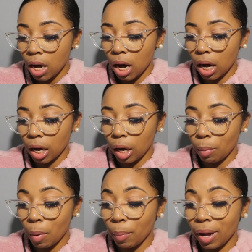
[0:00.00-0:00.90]

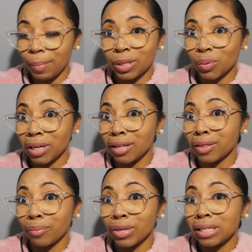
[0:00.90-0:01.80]
But between
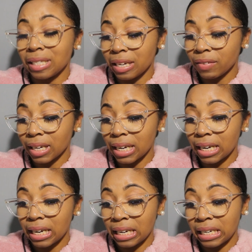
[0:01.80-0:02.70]
them receiving
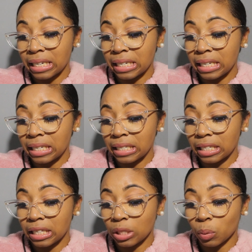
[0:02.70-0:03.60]
it and
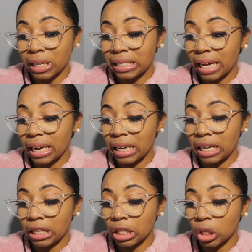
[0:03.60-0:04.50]
the
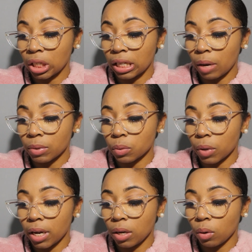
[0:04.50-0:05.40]
22nd. Literally, that was
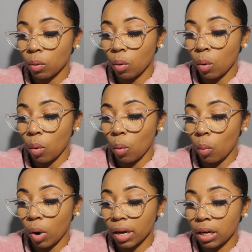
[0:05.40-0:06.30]
what,
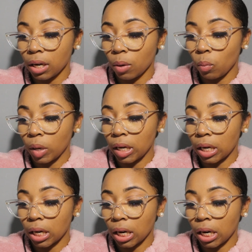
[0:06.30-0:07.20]
1
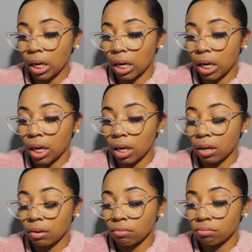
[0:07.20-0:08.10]
week and